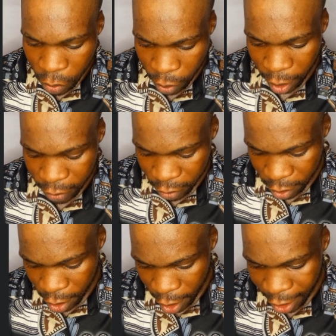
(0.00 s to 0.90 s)
You can see,
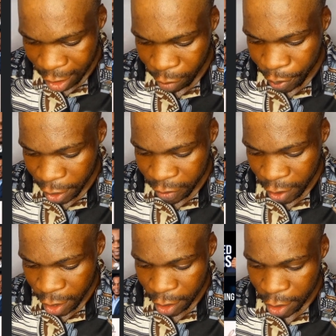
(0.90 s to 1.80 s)
and I'll press
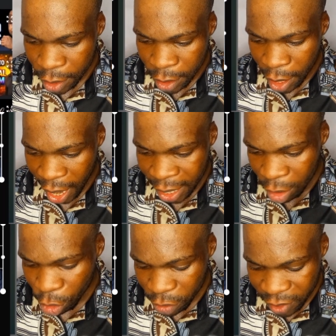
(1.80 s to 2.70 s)
here, and
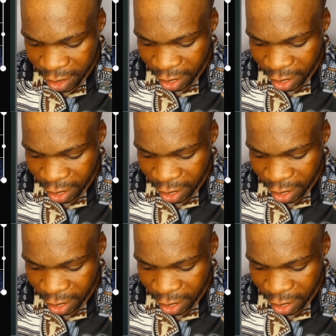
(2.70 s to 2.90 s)
I'll just